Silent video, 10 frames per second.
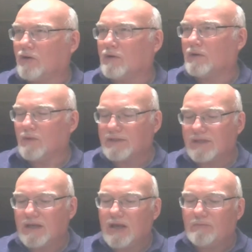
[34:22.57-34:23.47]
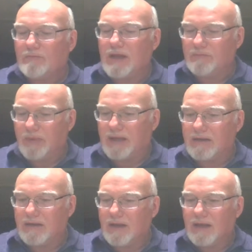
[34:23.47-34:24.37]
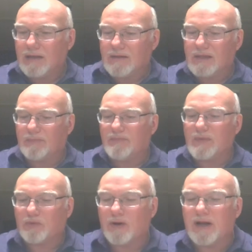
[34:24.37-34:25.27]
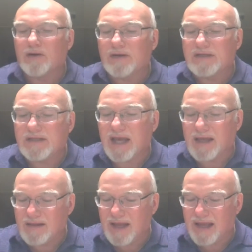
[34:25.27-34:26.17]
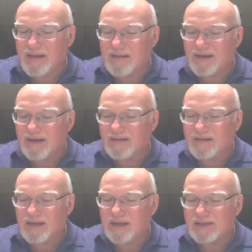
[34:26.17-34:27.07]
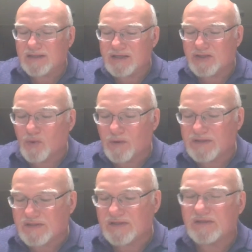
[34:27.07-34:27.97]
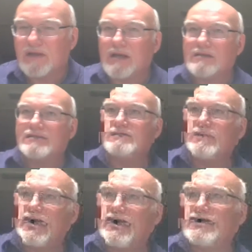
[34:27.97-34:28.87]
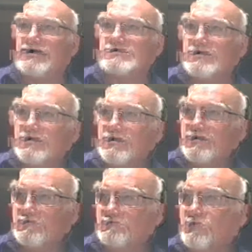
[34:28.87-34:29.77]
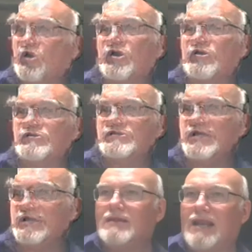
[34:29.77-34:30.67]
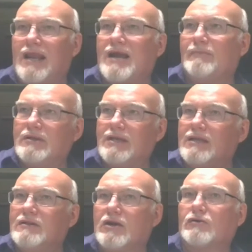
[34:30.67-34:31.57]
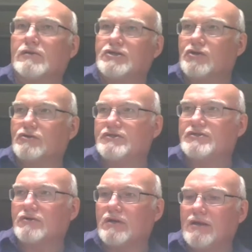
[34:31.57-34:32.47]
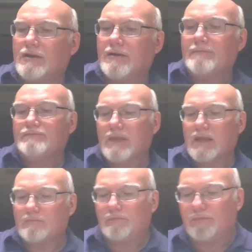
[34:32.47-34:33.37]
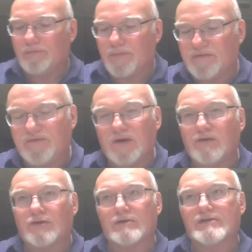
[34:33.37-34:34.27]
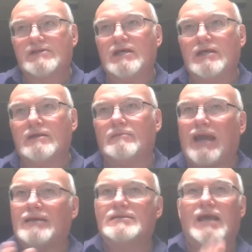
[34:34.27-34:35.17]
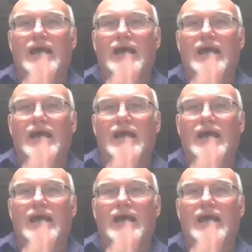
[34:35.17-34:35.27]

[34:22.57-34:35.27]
current ones, but the preterists and the historicists see them as martyrs that happened in the early church history. The futurists see them